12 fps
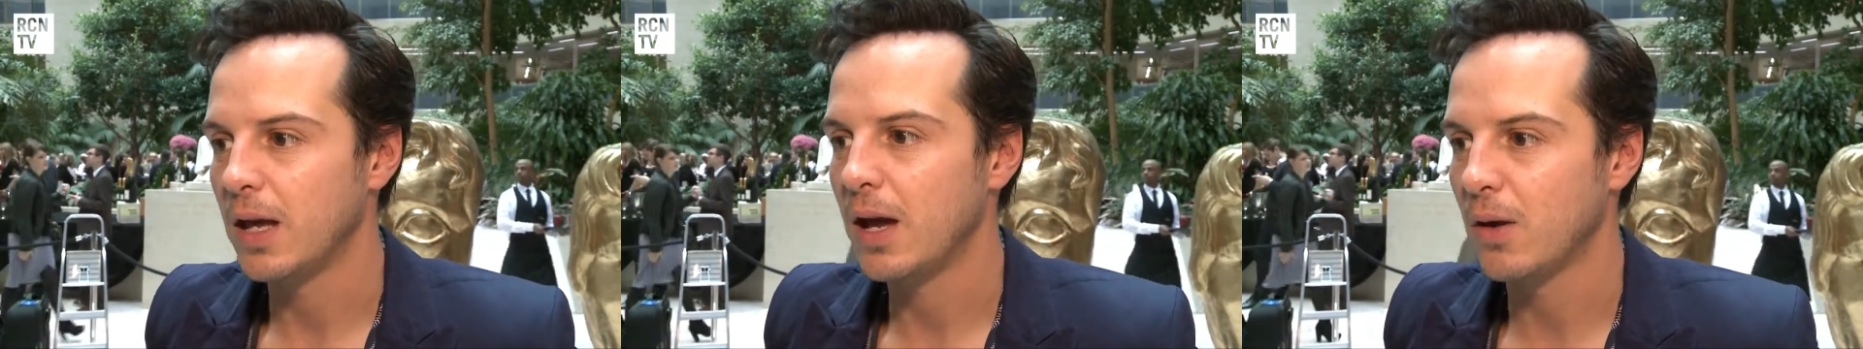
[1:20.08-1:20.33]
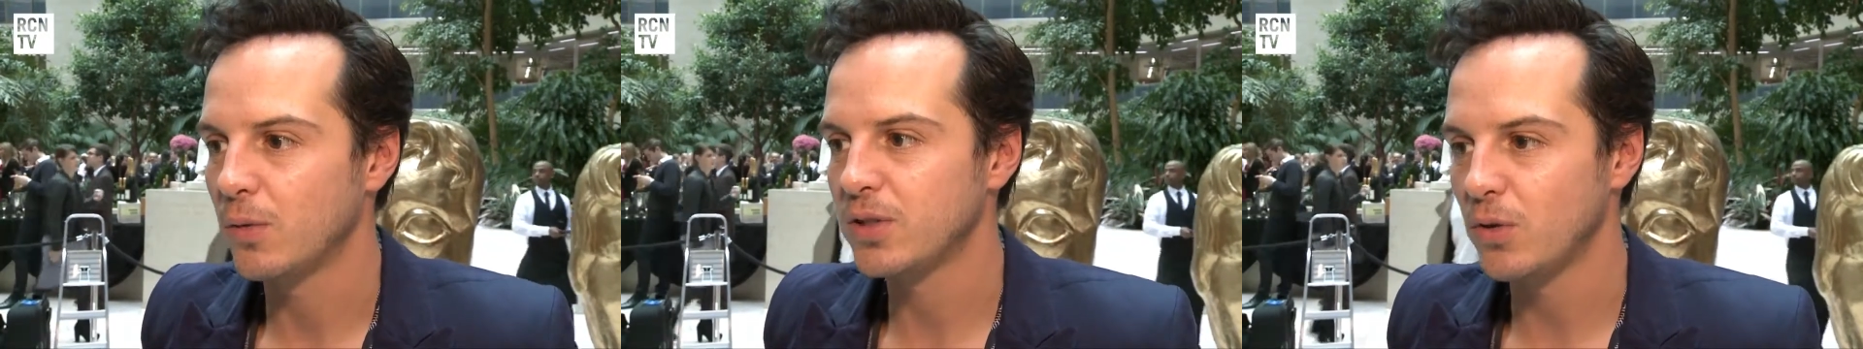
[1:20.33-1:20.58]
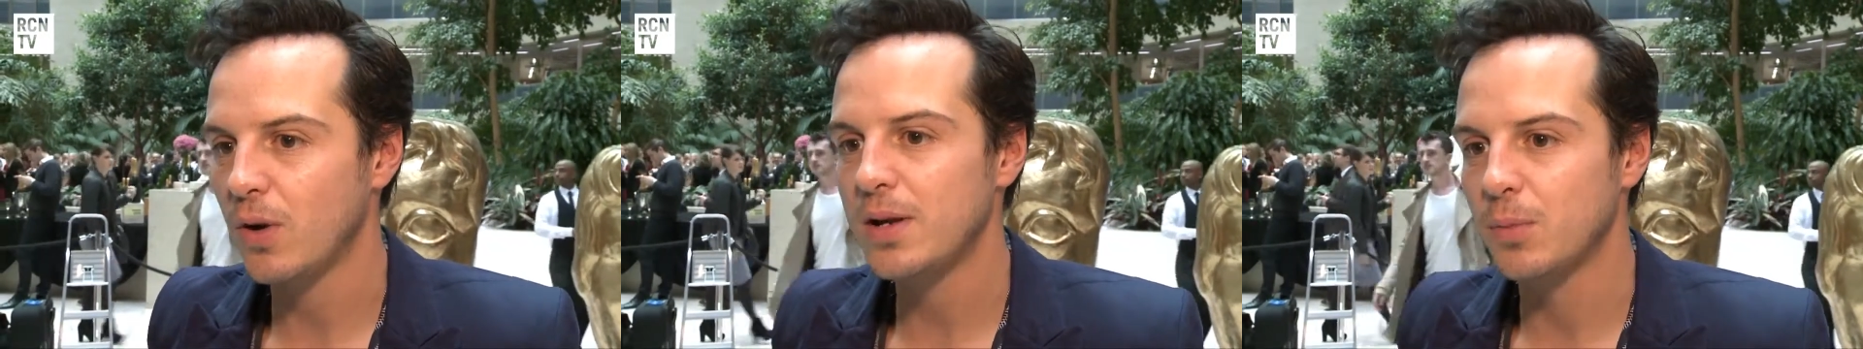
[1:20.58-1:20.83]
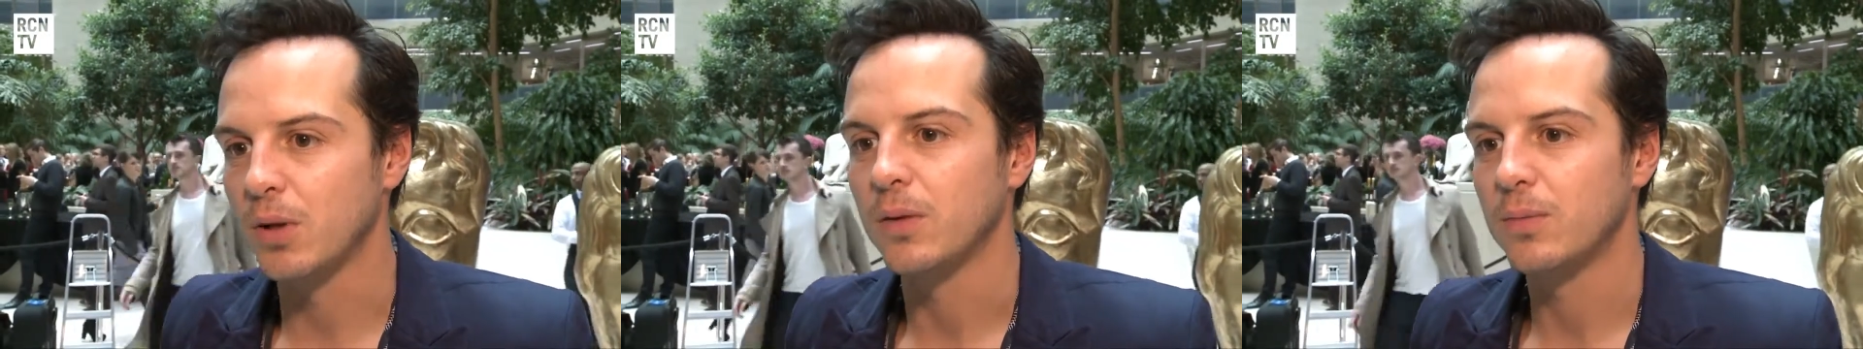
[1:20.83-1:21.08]
Yeah, it was
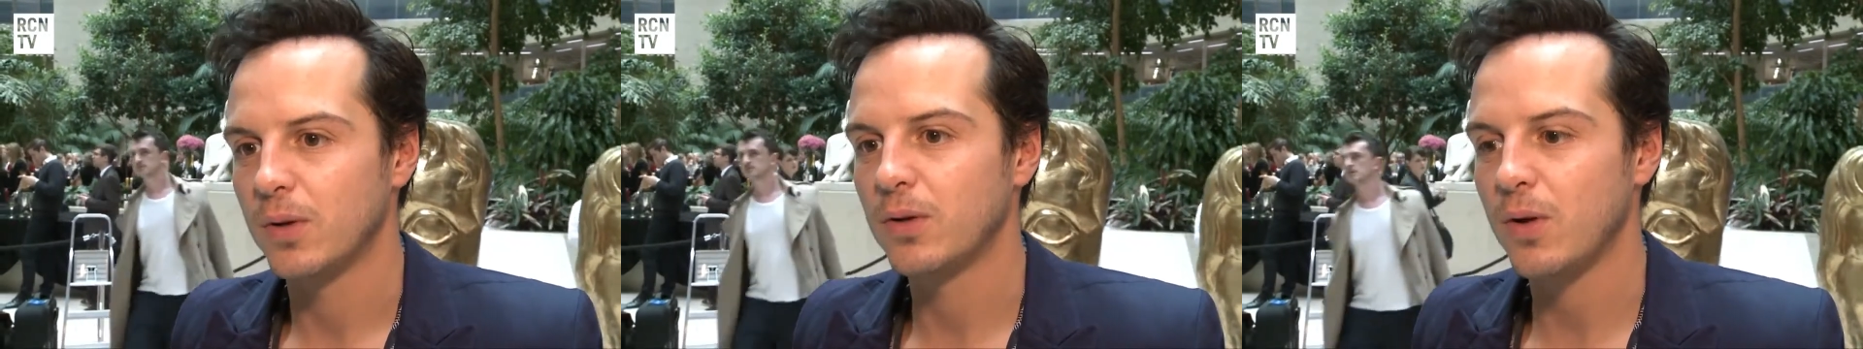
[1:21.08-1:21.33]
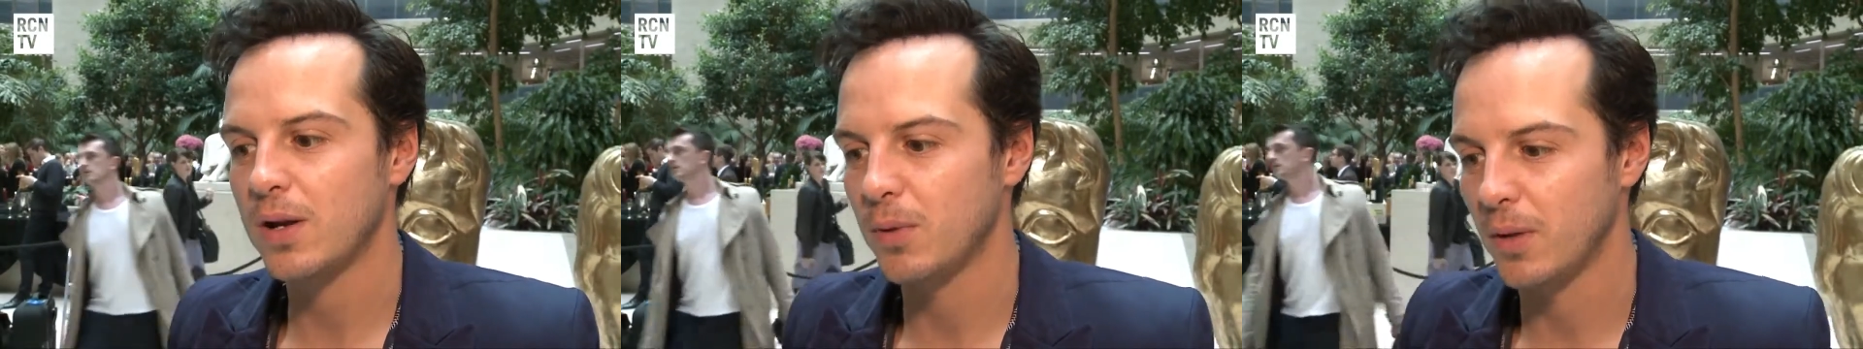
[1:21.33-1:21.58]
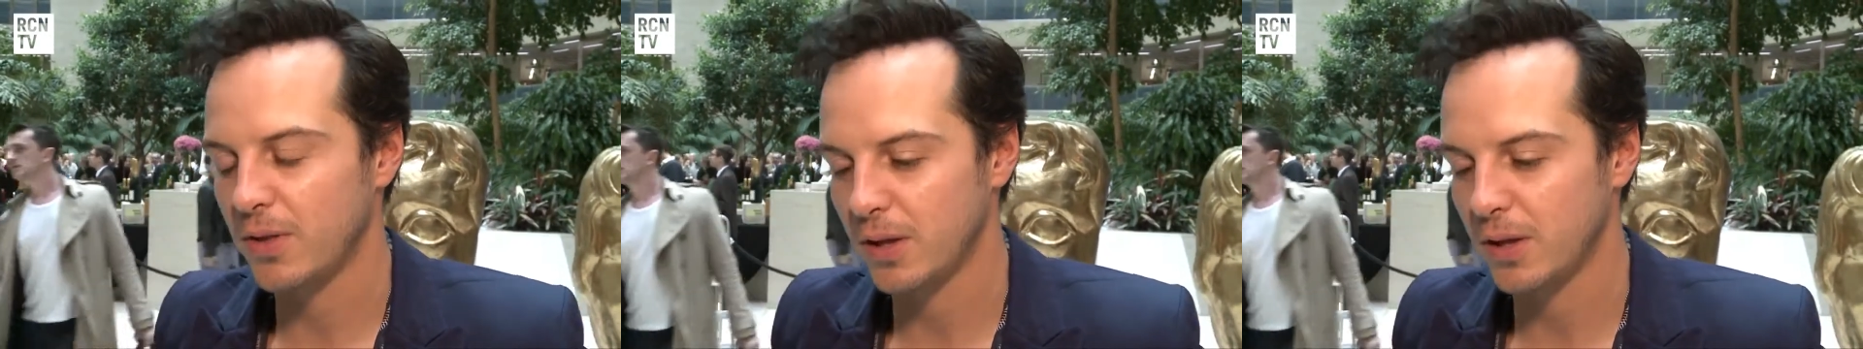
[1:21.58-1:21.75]
incredible. incredible.